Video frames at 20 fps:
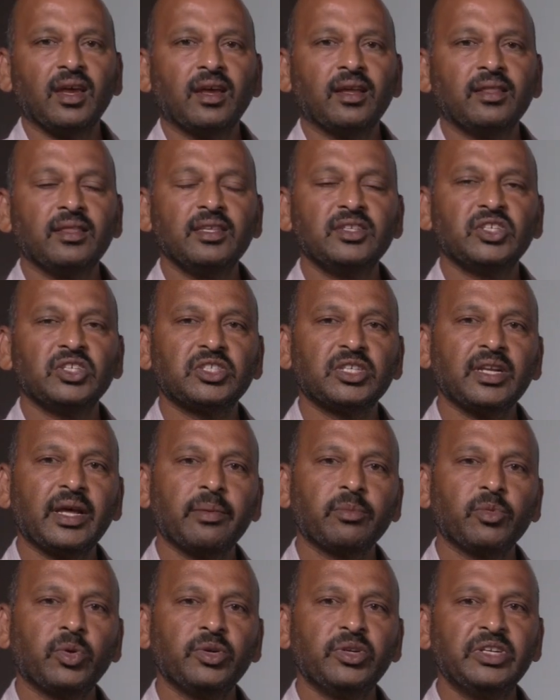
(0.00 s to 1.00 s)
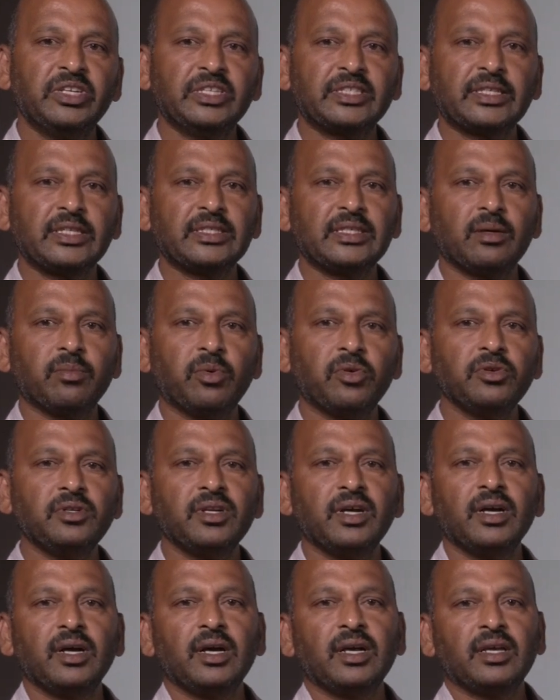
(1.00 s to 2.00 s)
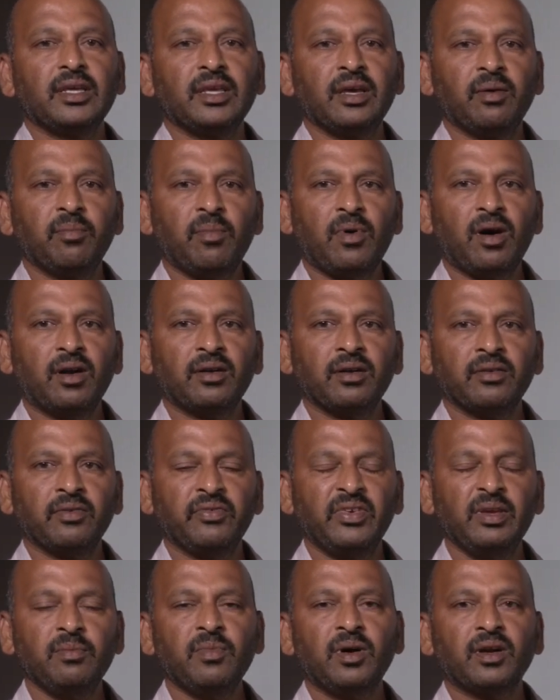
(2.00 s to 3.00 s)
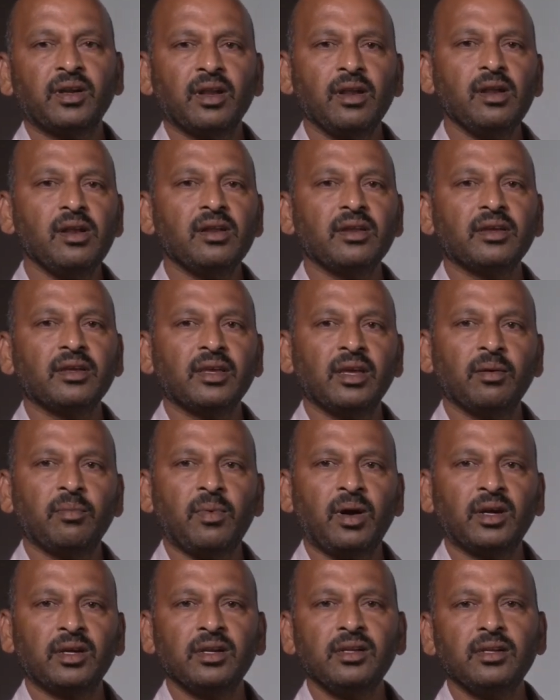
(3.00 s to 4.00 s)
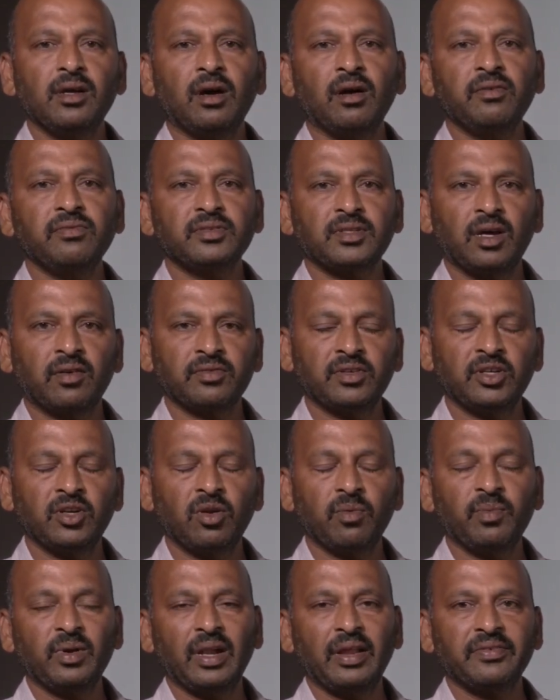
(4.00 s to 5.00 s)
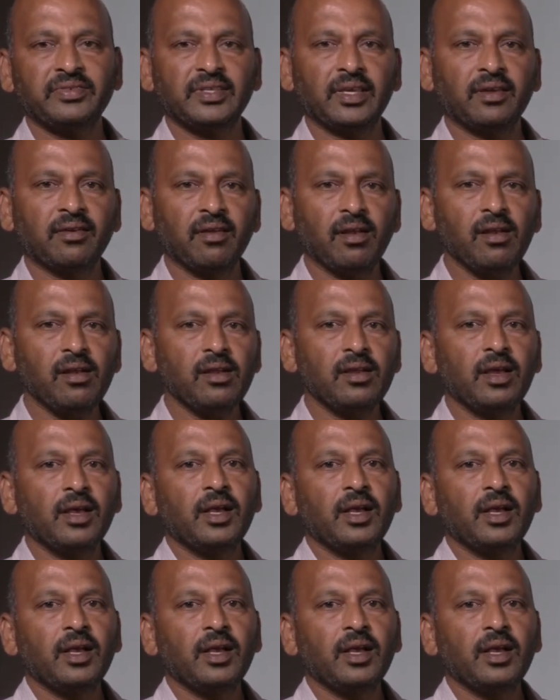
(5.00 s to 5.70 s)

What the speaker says: In this session, I am going to discuss about a V model, a model of software development life cycle.